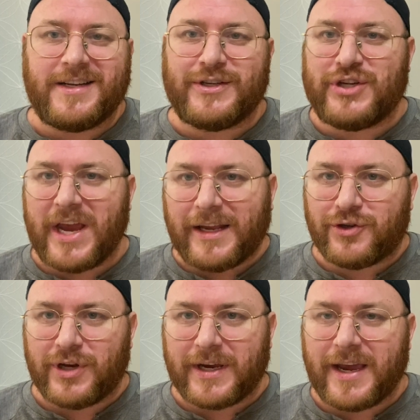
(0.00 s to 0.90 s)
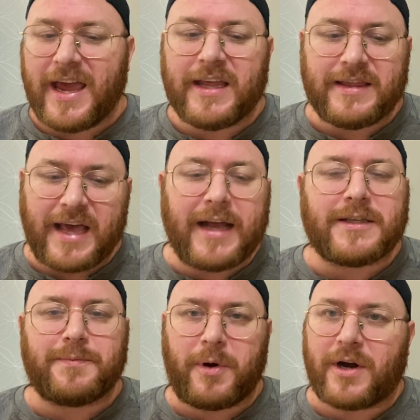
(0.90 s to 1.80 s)
changing, and
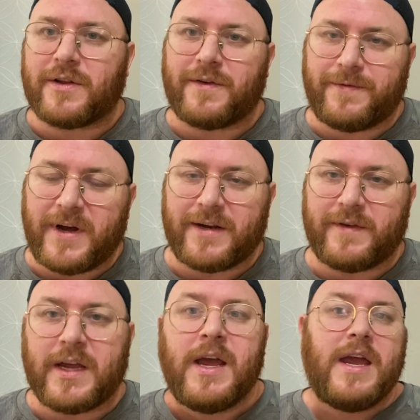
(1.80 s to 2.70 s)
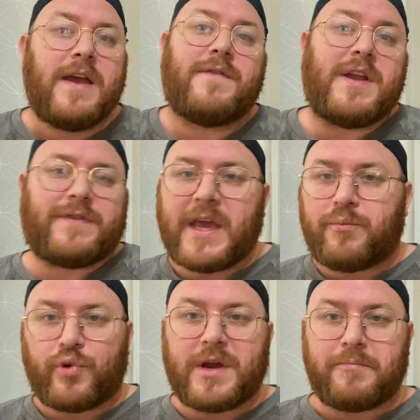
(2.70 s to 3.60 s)
that's part of the fun of it. Even if they
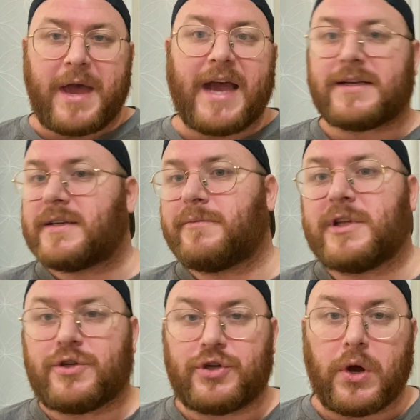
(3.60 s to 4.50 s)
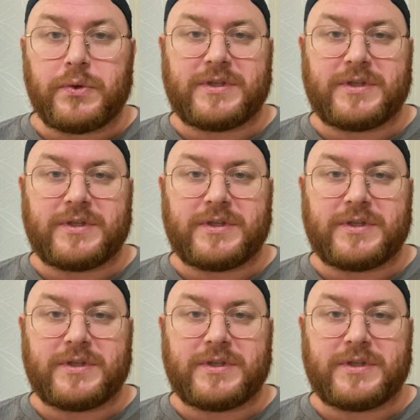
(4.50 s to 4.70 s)
bring back some of the shows